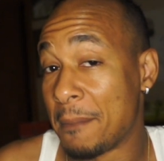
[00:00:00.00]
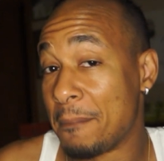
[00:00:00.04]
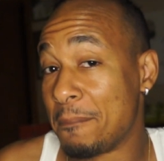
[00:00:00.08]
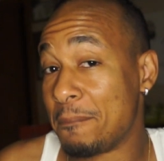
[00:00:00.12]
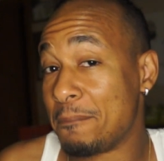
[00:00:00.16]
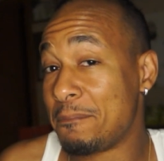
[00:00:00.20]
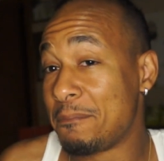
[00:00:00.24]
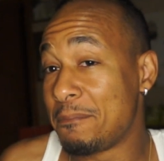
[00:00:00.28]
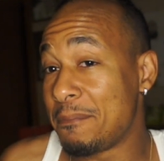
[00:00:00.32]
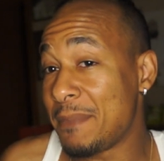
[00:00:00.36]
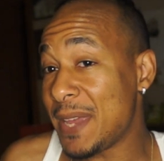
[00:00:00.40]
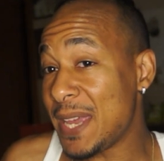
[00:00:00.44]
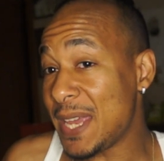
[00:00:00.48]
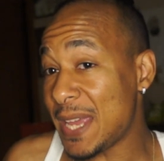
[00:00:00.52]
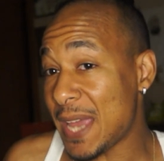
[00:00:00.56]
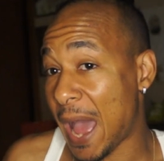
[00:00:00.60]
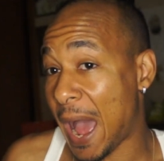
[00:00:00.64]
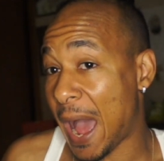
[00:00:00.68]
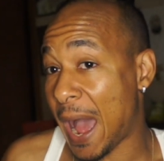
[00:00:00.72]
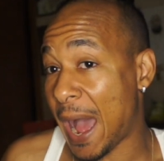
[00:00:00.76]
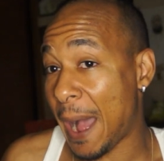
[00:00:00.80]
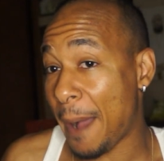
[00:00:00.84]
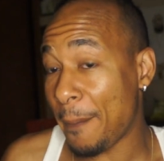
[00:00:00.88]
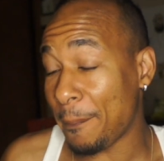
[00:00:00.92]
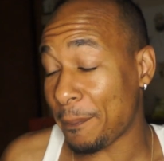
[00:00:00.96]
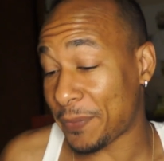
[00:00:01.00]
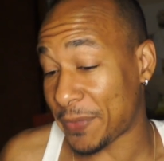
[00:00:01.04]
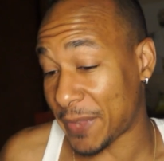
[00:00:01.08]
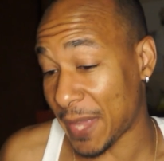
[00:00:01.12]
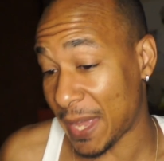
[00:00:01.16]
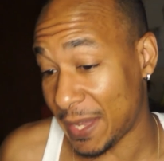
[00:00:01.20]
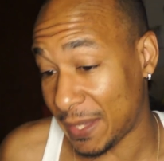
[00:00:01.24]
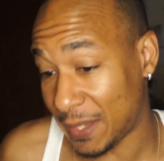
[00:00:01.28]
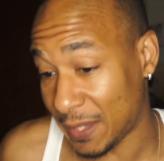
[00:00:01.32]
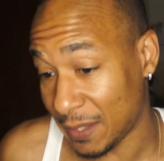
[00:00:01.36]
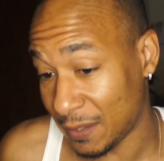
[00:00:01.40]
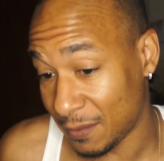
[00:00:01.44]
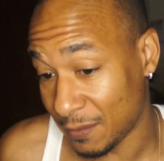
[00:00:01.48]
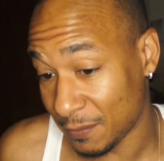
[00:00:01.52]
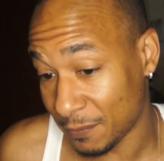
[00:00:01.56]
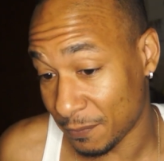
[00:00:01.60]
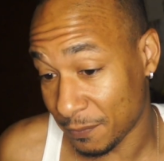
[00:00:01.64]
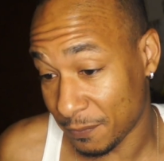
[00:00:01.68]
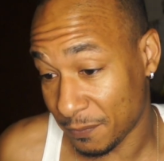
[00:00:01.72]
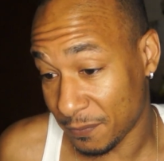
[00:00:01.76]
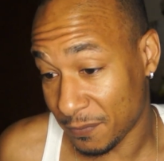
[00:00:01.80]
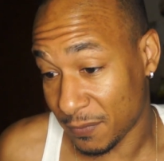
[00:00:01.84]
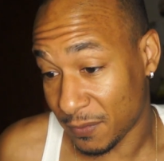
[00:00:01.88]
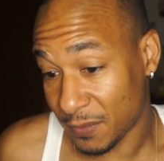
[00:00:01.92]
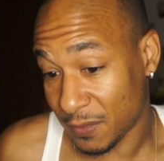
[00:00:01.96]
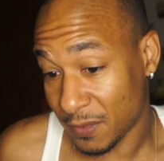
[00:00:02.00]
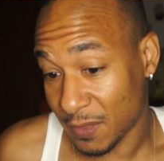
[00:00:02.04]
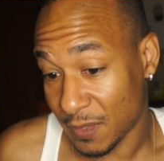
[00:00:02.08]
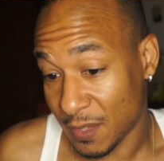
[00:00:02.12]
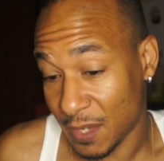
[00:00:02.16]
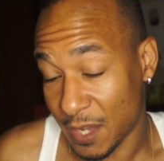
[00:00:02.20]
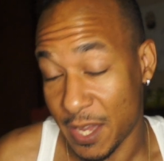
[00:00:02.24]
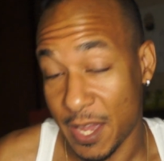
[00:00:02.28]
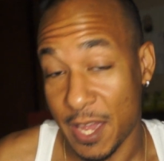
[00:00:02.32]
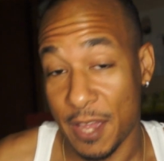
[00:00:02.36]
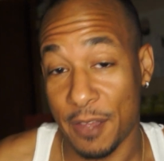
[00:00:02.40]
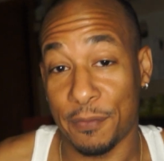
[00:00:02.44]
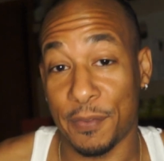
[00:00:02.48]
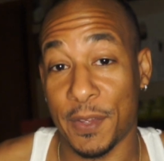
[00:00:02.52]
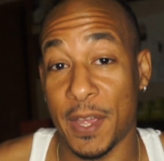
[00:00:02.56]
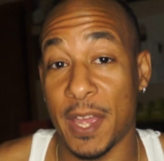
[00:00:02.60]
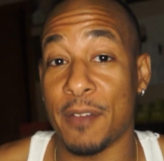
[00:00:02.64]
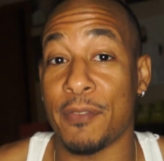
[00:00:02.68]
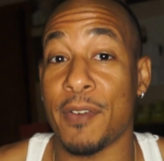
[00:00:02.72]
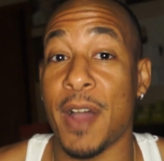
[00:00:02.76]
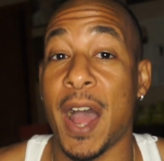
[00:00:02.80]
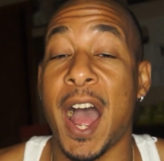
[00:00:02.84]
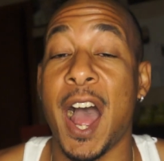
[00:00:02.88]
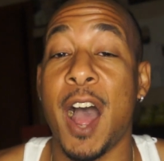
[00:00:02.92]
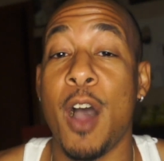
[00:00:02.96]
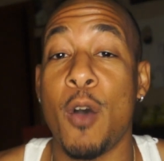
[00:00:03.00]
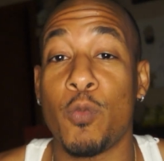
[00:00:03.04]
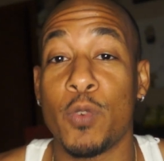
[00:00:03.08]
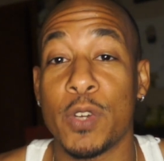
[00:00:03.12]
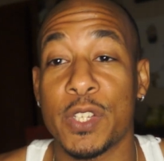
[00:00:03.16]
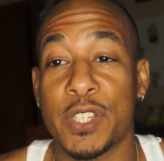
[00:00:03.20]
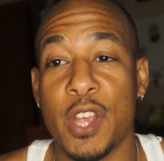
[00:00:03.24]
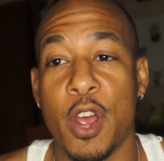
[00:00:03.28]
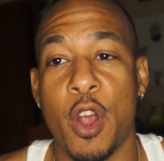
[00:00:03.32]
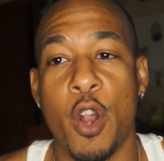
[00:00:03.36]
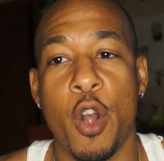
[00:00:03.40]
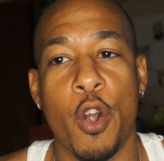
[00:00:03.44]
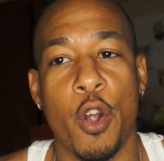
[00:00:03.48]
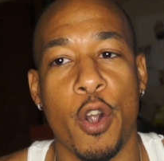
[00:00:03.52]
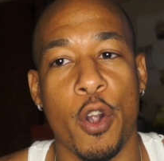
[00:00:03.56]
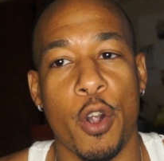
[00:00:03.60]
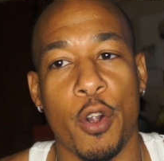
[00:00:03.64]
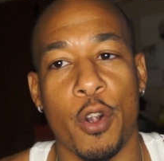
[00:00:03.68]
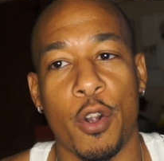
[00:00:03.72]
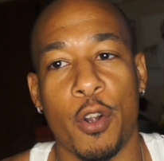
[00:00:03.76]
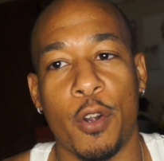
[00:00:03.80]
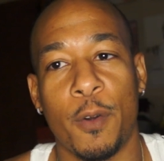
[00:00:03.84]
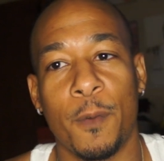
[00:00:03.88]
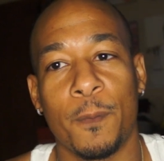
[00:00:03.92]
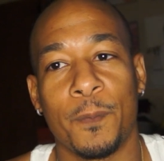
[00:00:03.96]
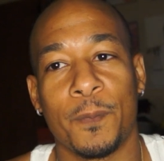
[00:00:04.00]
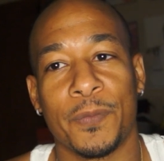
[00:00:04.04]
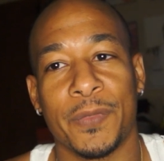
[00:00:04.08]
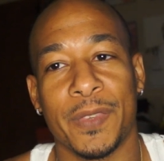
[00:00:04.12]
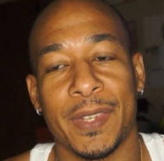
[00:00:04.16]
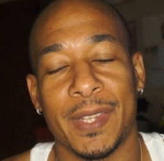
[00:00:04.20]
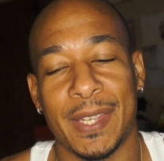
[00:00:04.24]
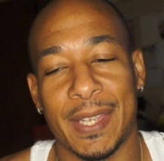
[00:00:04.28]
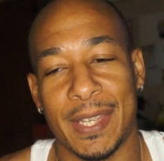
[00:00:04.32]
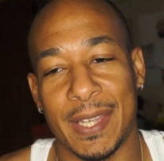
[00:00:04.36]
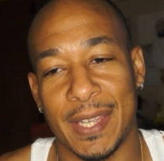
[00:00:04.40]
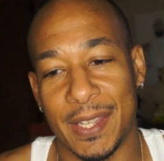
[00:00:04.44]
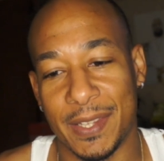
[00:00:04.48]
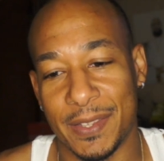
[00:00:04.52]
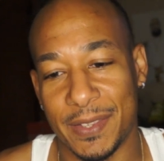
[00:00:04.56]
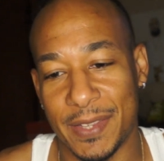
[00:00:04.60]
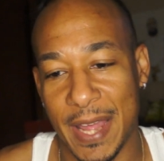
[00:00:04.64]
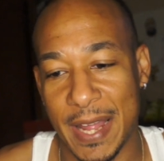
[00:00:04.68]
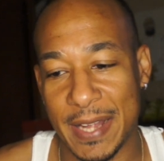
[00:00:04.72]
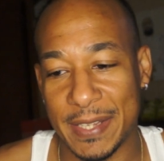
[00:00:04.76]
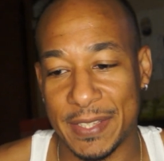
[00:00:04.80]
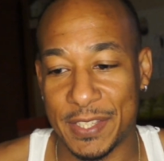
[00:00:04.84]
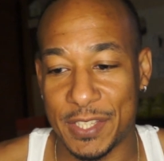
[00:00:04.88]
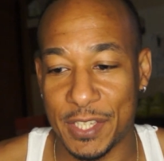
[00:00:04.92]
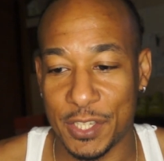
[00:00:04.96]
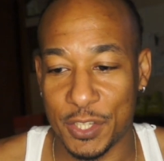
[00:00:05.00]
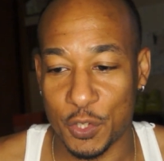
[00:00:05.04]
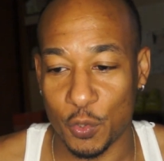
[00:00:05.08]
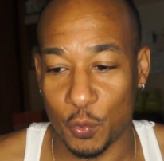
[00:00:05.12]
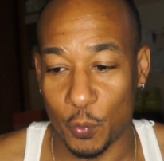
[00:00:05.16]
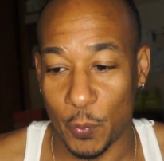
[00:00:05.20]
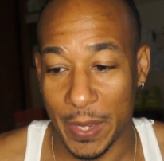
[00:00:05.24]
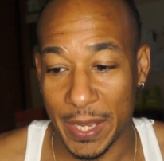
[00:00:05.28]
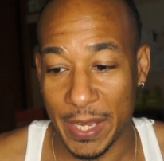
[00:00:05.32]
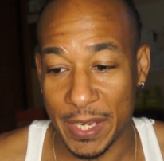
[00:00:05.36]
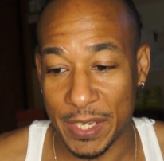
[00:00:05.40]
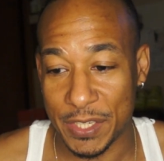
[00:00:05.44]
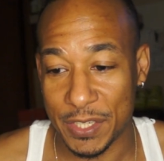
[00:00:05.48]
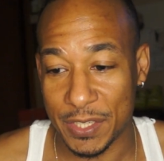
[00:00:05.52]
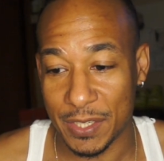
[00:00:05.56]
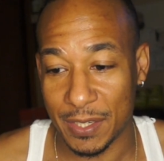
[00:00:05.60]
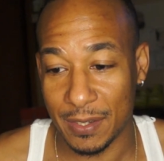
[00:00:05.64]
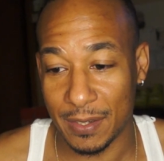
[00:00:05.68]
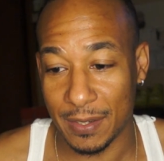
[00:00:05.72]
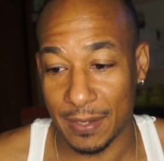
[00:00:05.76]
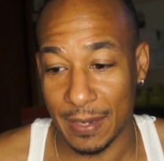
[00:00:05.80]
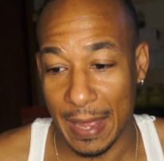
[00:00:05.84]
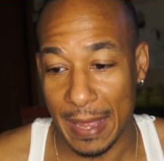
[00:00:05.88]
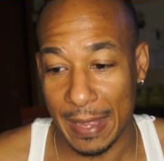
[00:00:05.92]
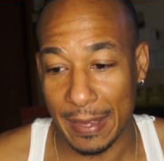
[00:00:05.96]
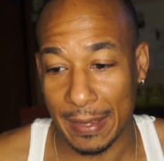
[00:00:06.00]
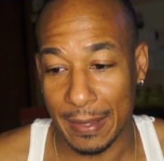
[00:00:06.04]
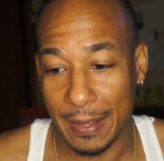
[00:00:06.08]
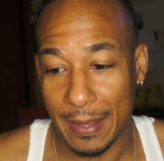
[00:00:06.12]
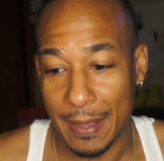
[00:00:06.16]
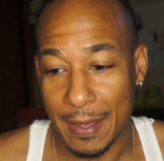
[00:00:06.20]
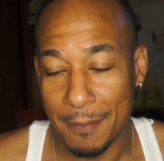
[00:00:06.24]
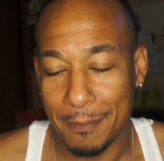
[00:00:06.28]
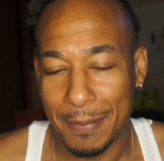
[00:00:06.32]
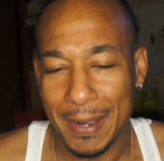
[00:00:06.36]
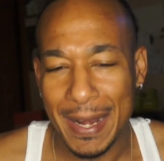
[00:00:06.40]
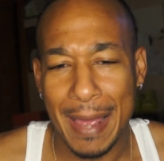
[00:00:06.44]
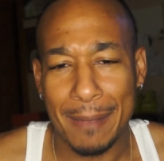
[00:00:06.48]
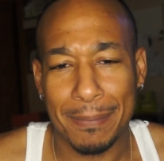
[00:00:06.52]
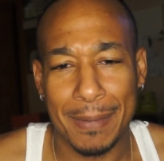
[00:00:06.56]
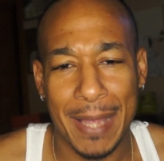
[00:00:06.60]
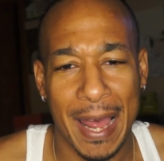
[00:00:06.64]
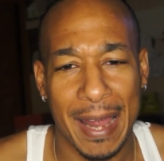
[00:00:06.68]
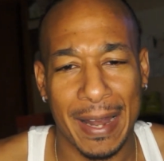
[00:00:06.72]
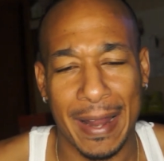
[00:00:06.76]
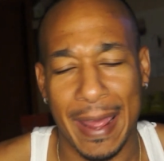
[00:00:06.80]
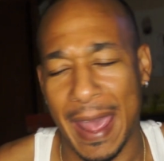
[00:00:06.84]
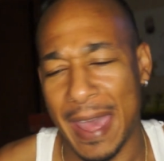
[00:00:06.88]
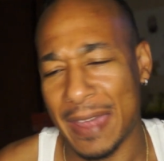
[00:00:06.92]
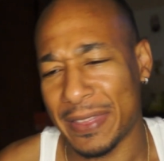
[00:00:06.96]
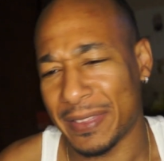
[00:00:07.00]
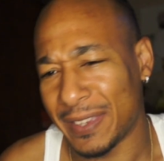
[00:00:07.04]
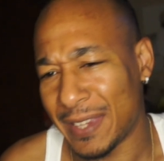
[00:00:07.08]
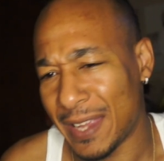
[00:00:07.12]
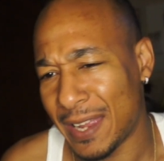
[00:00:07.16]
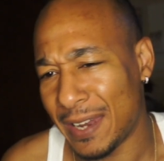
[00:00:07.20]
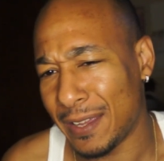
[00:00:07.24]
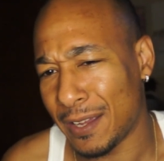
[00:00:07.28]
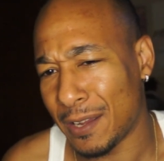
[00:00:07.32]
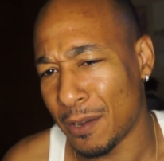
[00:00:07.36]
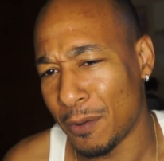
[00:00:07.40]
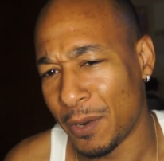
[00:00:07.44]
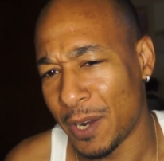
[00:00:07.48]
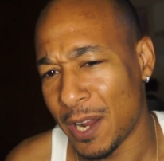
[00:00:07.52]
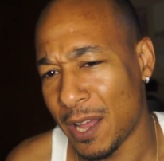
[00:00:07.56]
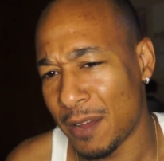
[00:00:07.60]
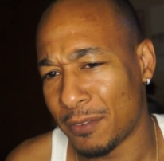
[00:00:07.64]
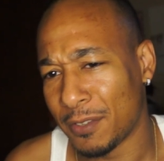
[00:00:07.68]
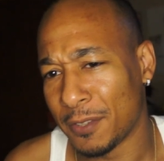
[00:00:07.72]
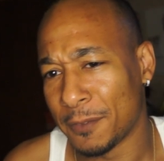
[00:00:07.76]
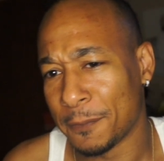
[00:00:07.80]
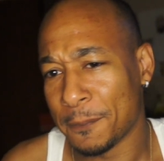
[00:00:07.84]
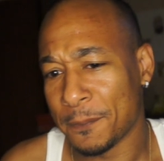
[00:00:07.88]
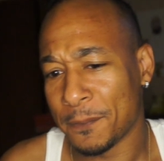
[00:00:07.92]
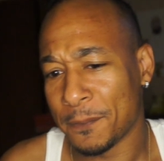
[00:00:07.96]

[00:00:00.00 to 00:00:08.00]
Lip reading: Me, I'm thinking, if I was her in that situation, like, but I'm kind of athletic or whatever.